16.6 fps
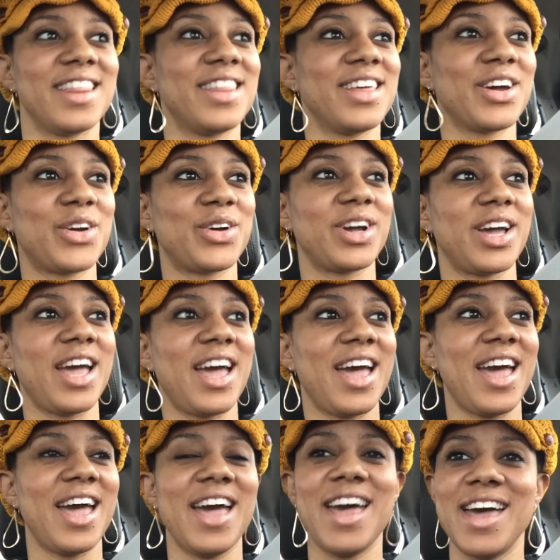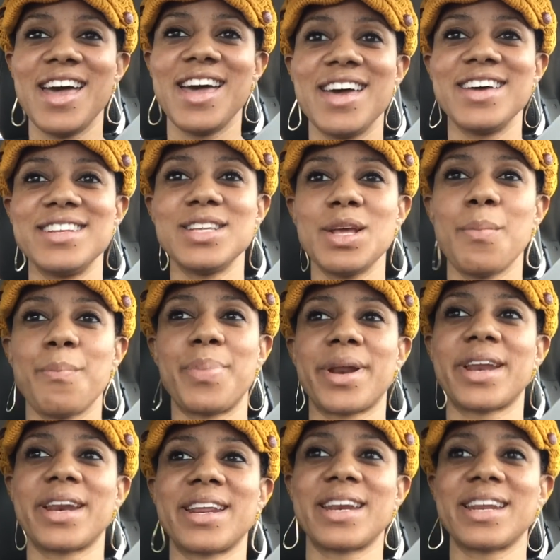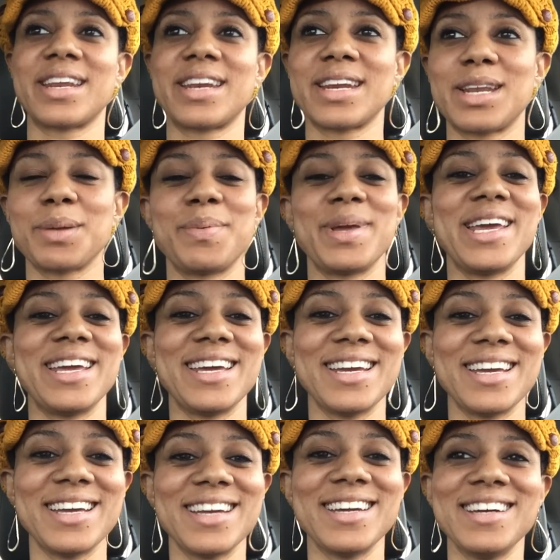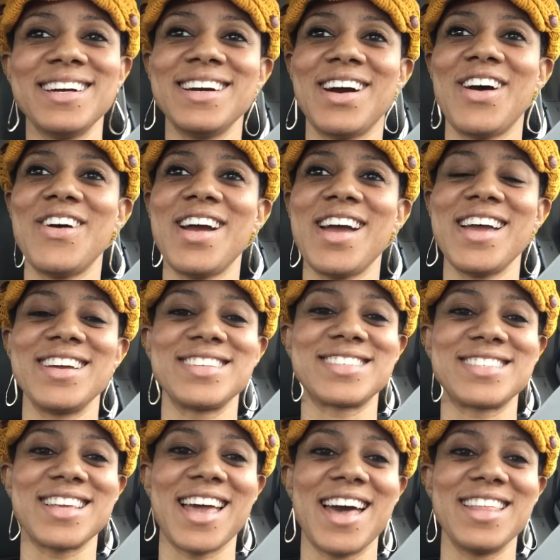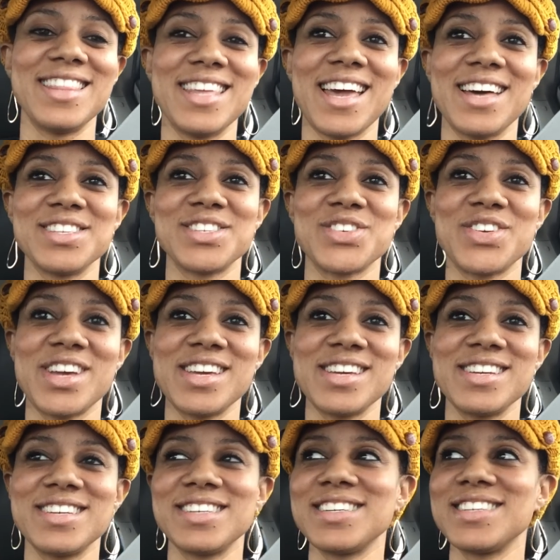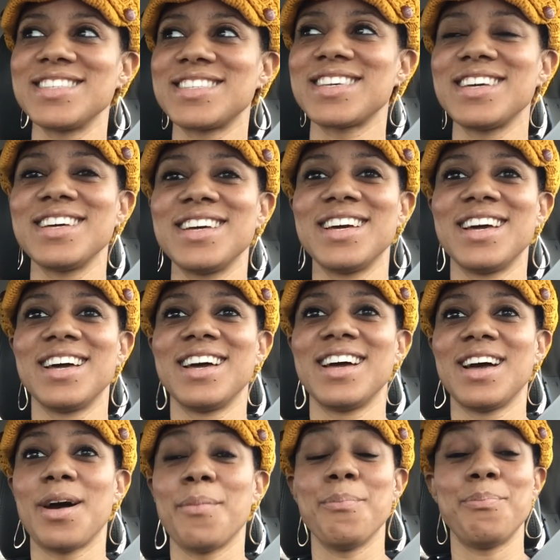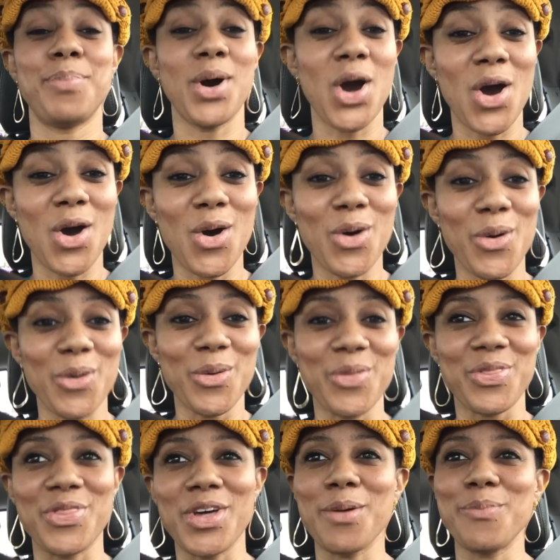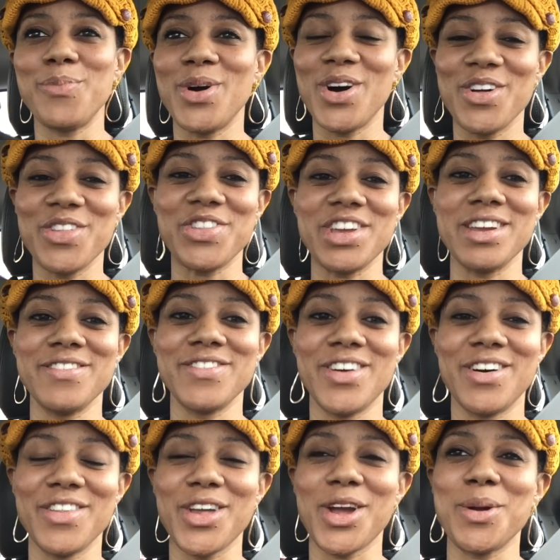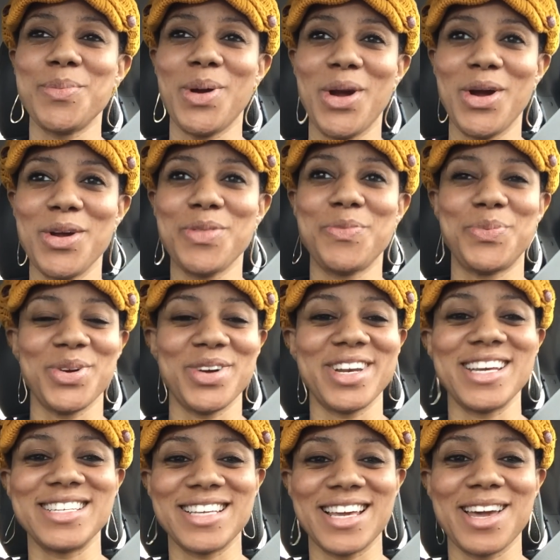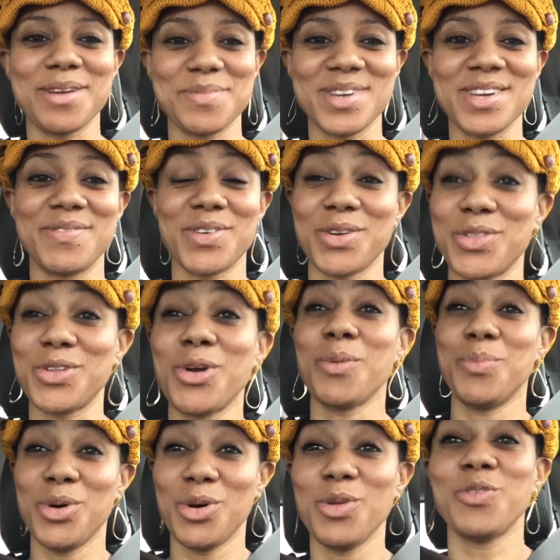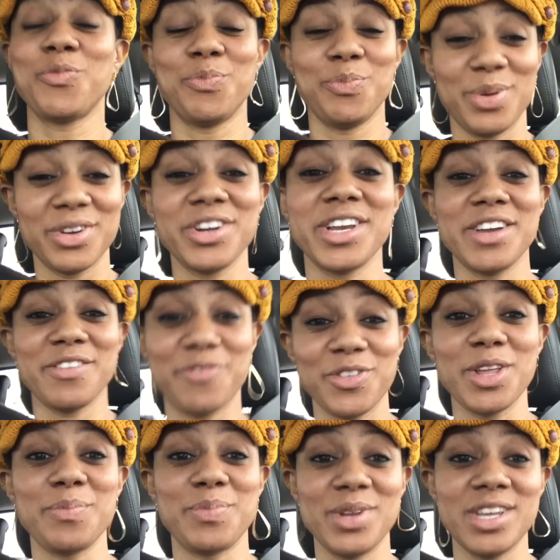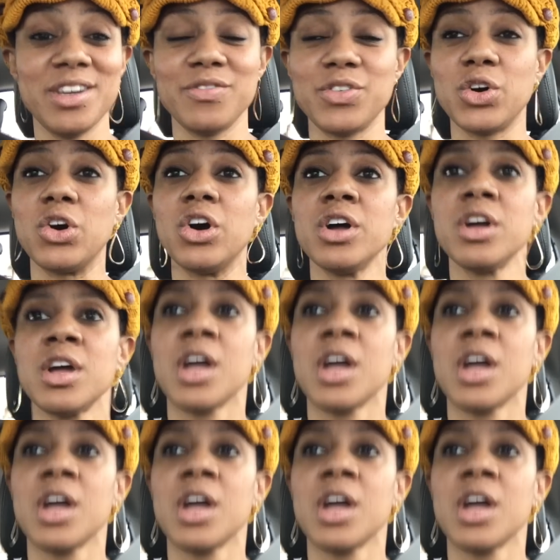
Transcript: Look, and bing! Alright, and the answer is both! They're both evil. They're both pretty damn evil. They're both pretty flippin' evil.